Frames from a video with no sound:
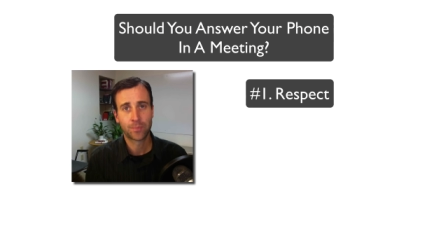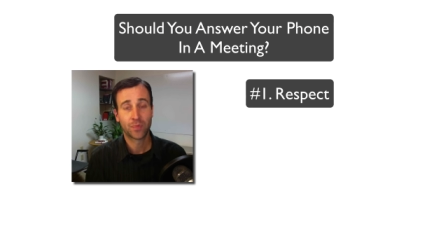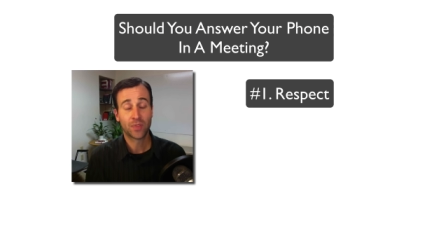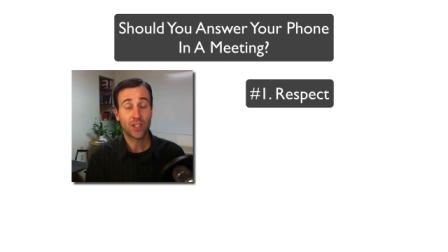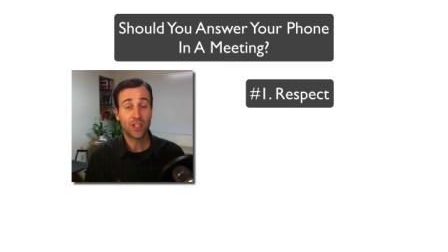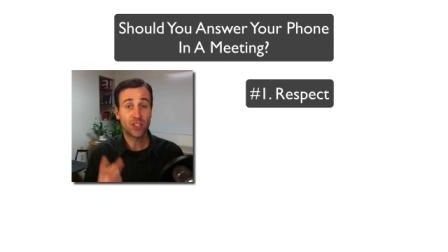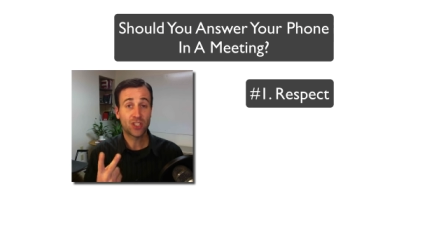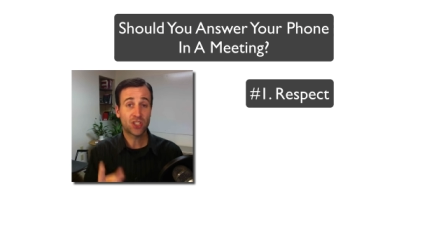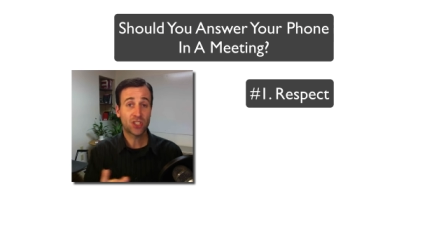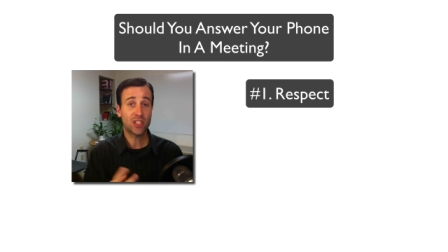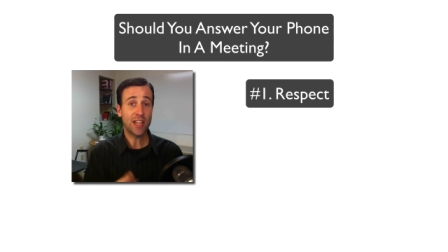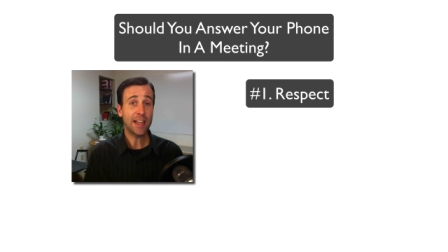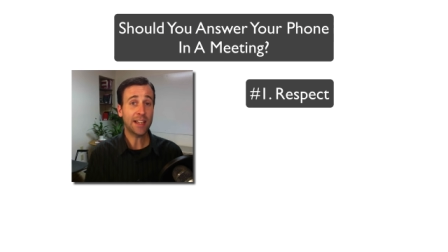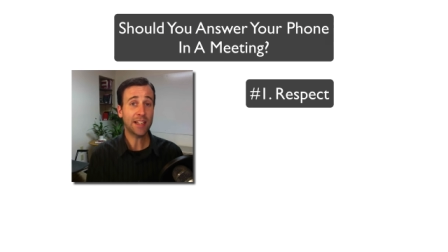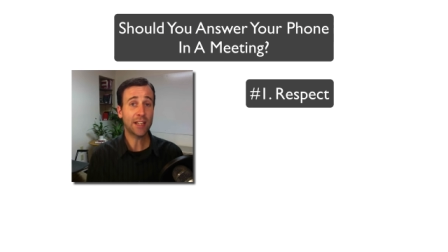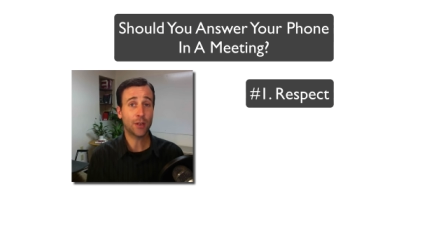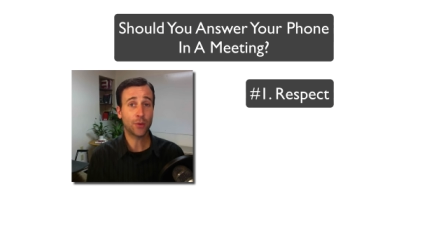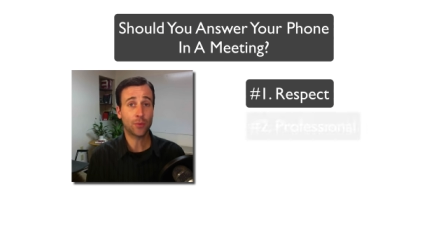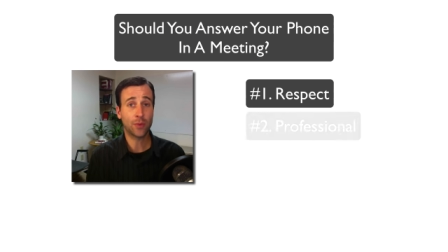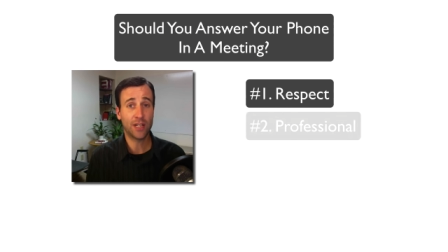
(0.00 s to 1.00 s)
The
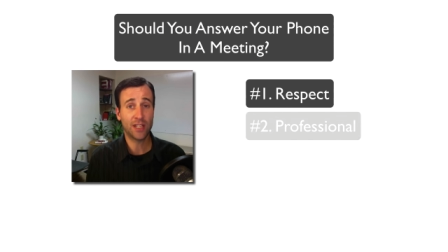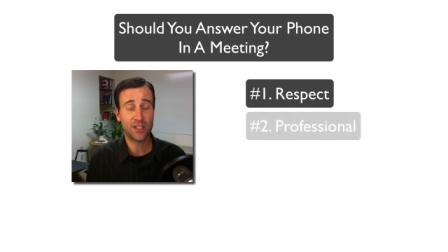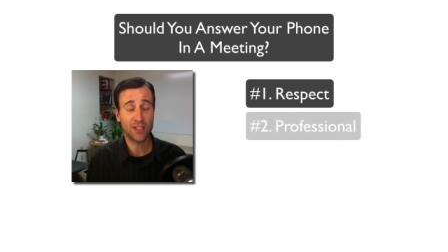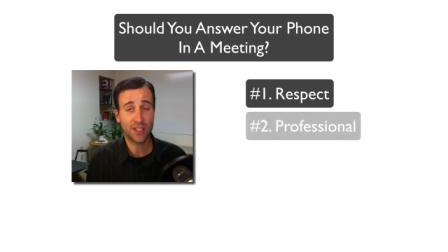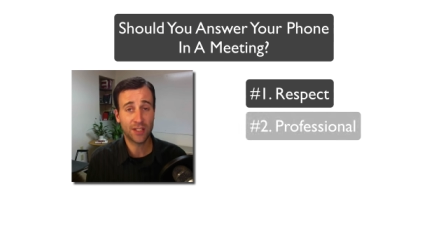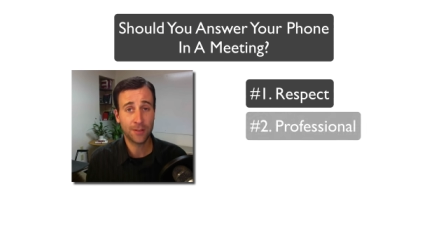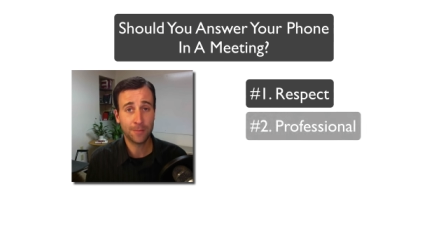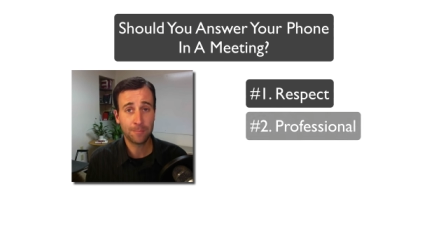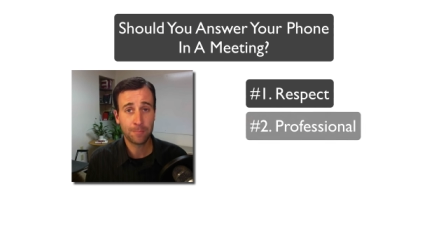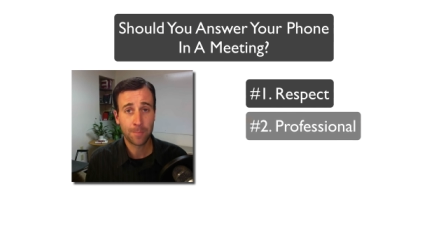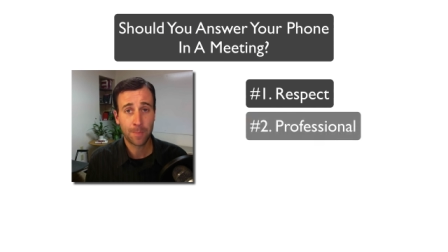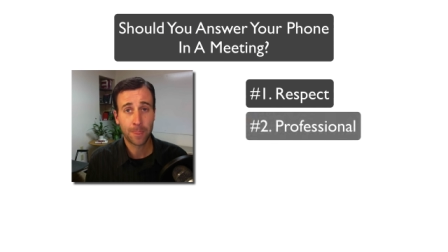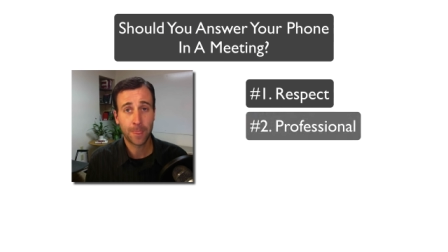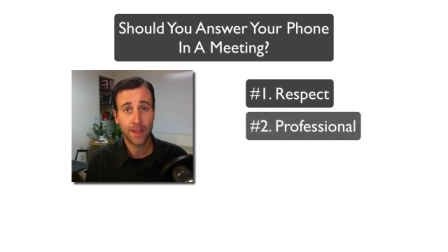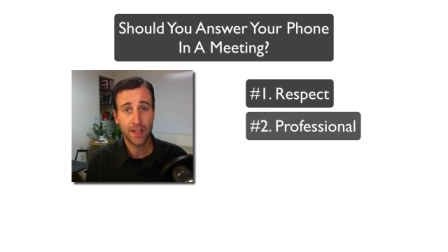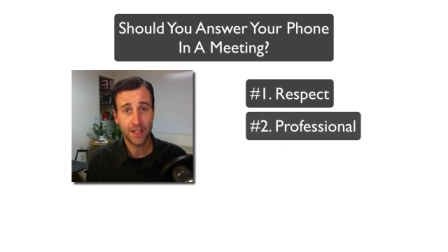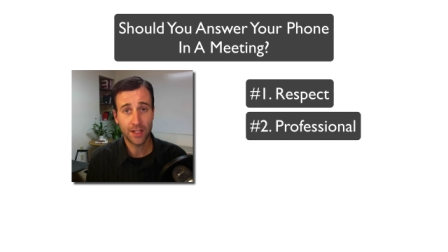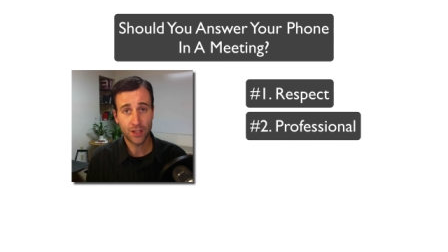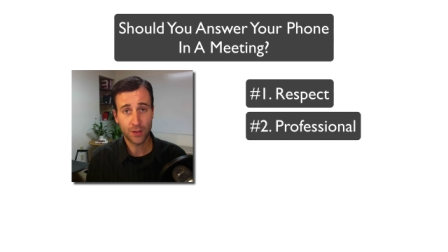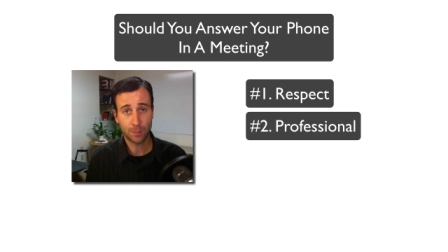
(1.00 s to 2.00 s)
second reason
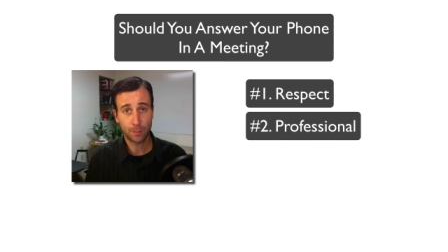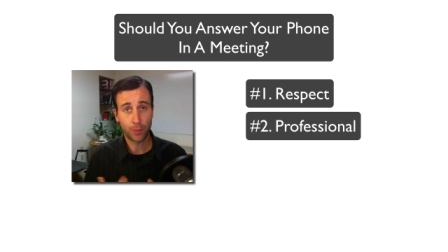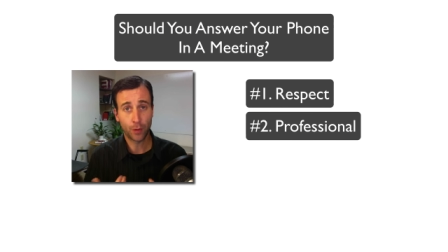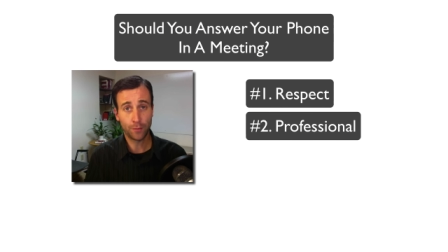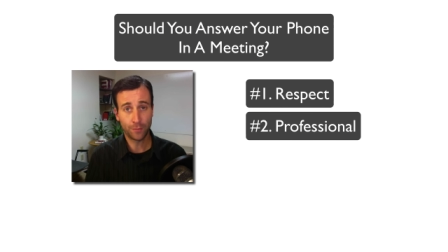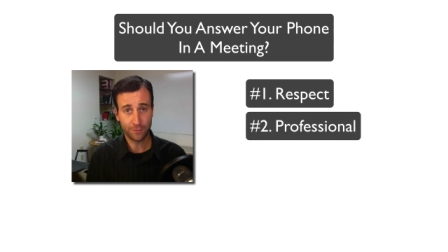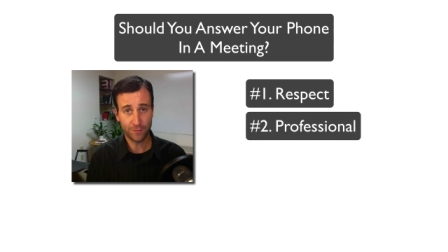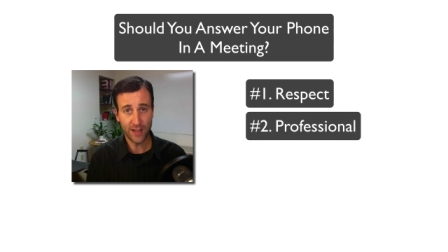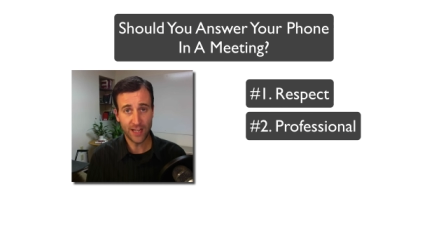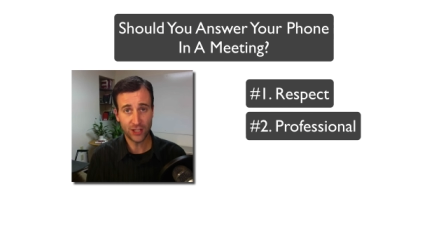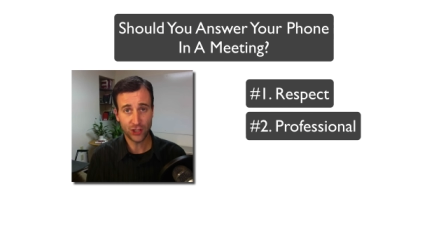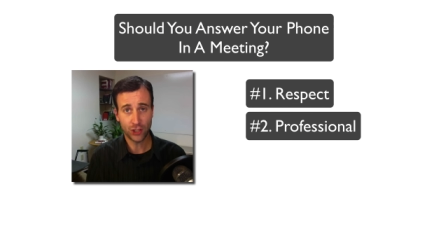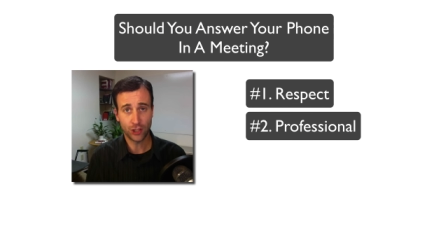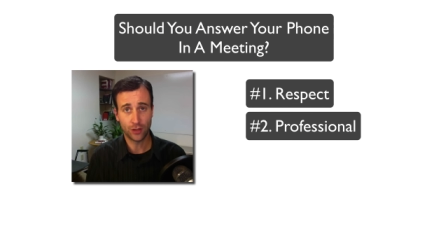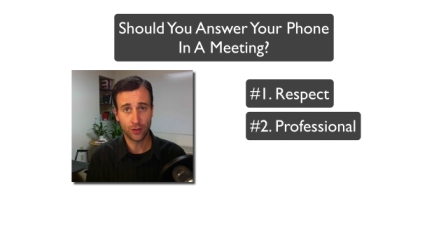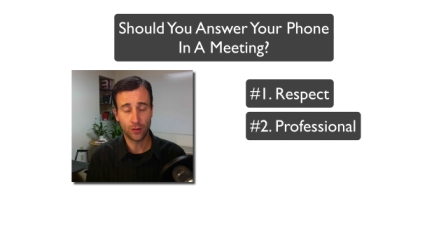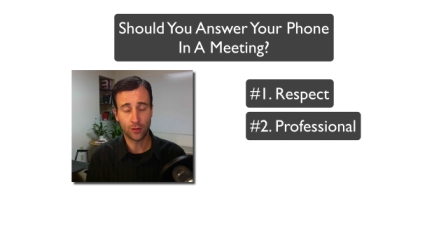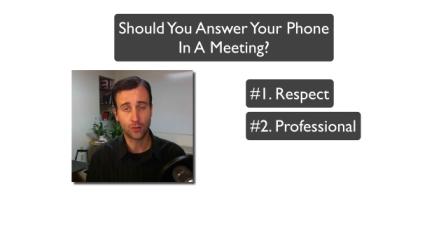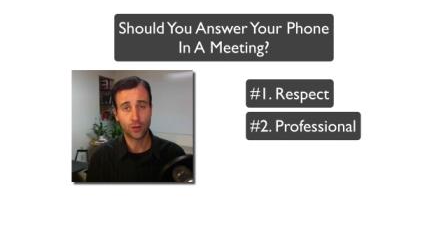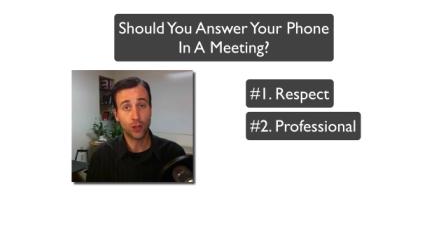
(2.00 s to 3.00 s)
is professional.